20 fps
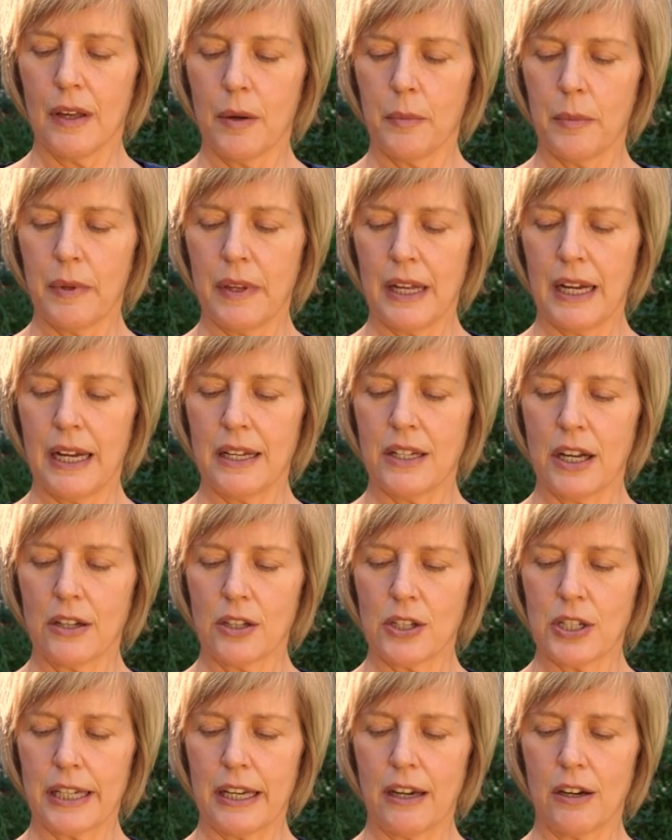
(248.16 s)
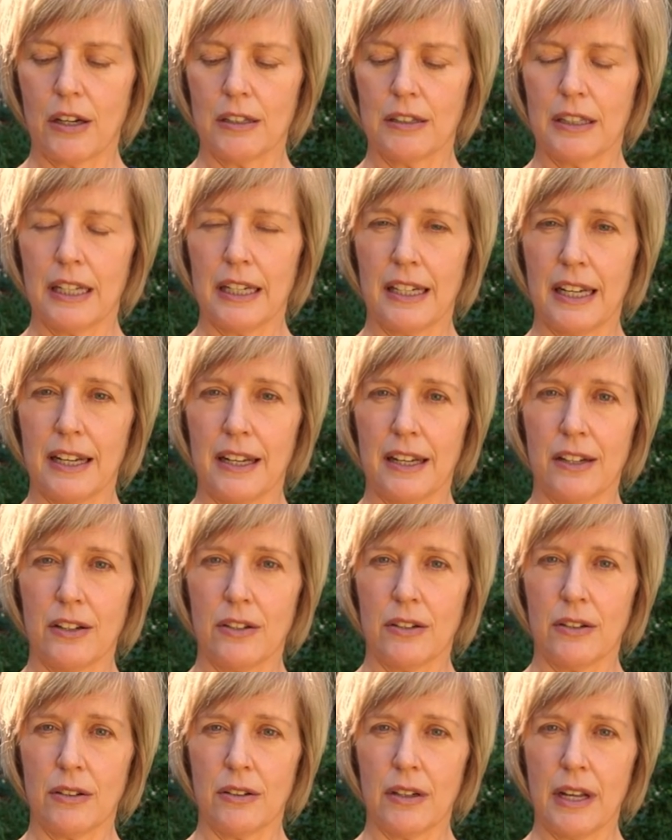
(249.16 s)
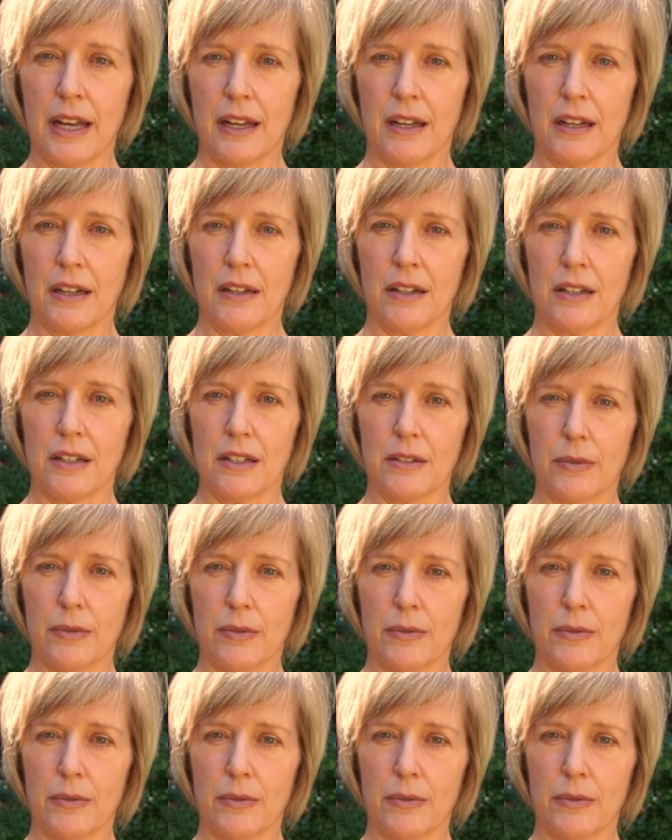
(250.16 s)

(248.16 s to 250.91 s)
but then I talked to Carolina and